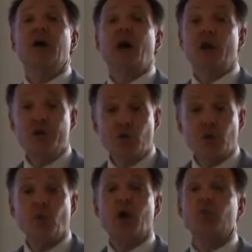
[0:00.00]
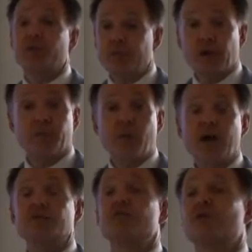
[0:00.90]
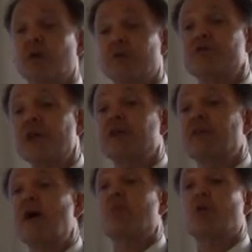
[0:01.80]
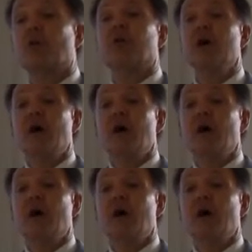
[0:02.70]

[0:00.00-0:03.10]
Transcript: a newer one with a better processor understands how more